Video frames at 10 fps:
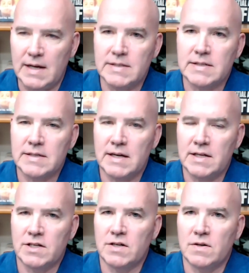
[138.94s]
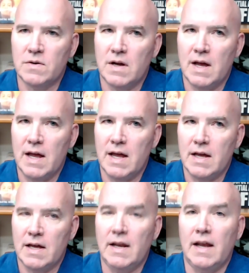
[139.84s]
us into
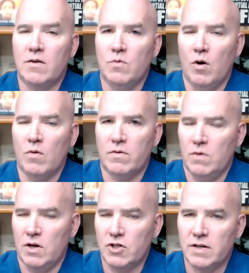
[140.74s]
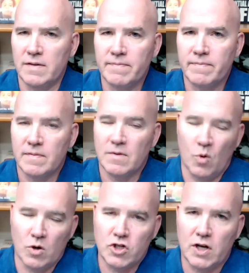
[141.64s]
a kinetic war with Russia
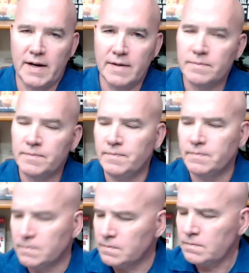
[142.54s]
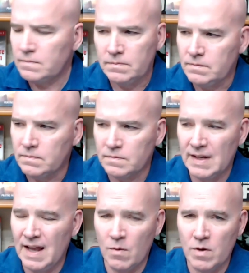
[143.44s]
or China.
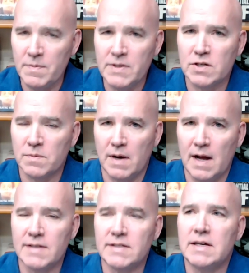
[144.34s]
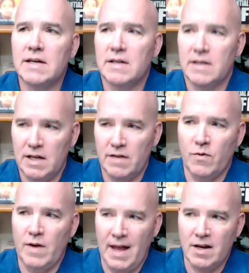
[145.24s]
And I wouldn't be surprised
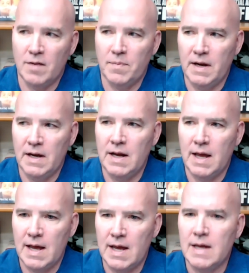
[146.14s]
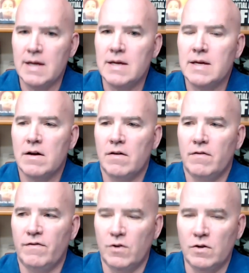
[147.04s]
if we end up in a
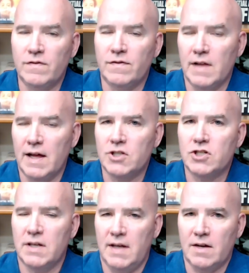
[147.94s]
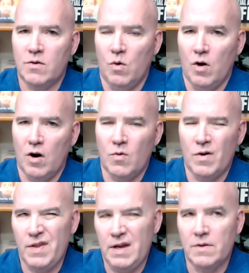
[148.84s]
full-fledged kinetic war
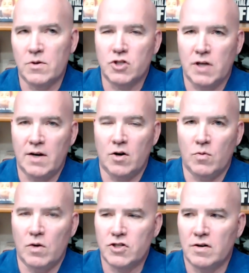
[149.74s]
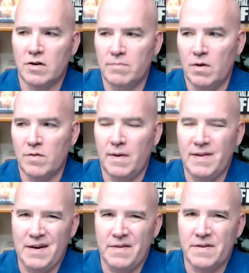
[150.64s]
with either China or Russia or both by
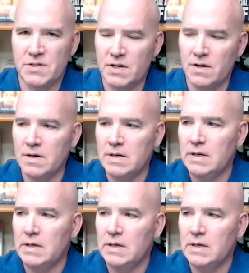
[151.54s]
the end of this year.